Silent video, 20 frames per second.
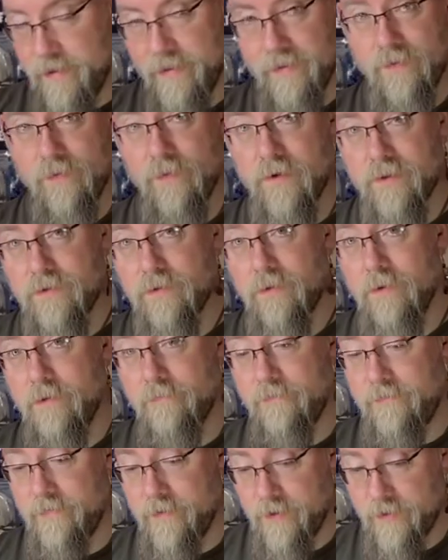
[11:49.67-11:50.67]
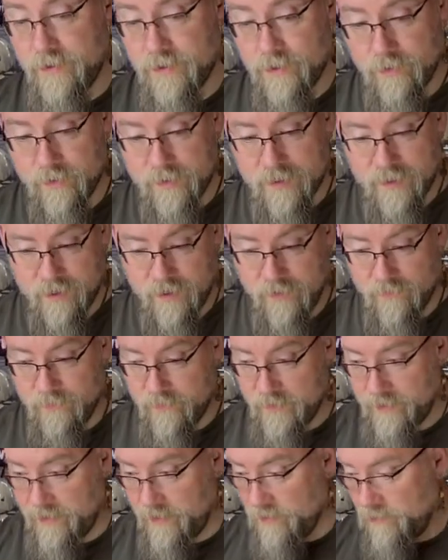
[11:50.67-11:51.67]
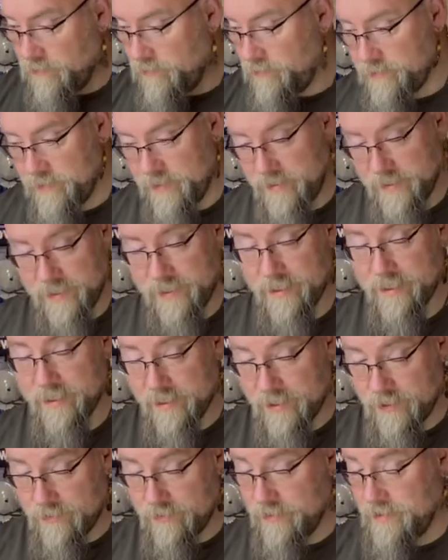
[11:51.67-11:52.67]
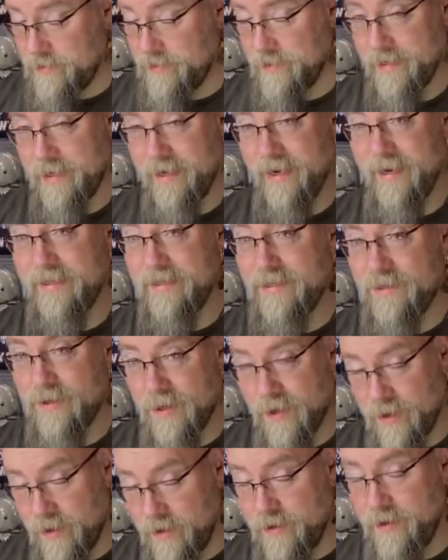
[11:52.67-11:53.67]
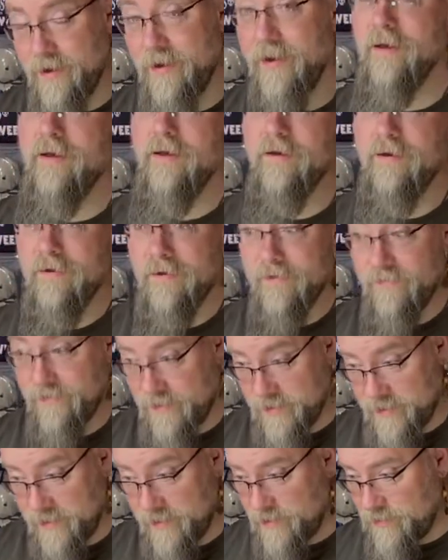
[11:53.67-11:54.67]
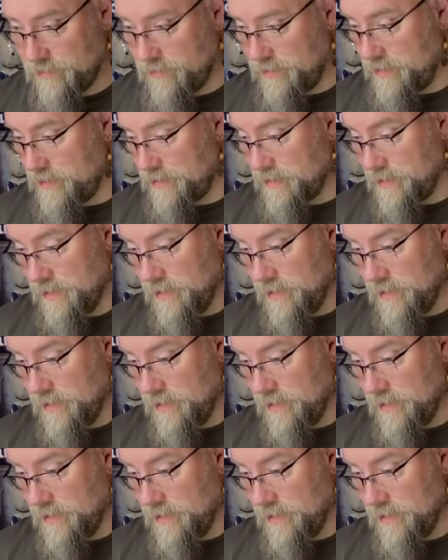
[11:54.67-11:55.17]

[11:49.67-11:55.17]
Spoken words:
The 112 figures always come with like all these accessories, like a ton of accessories.